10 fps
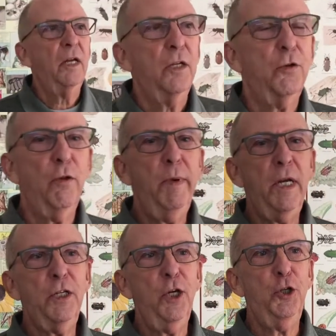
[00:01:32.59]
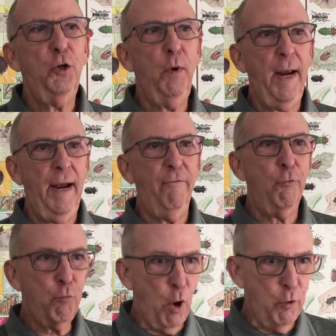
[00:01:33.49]
So the biggest issue we have with
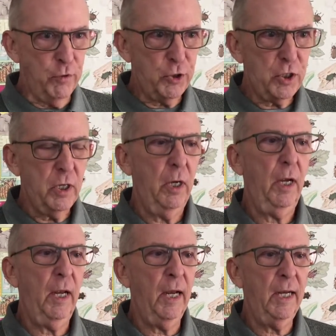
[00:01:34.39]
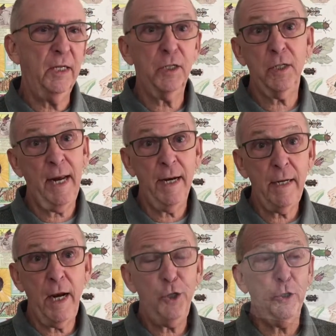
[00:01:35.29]
rodents is
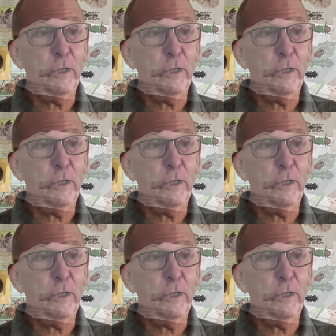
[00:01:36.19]
sanitation.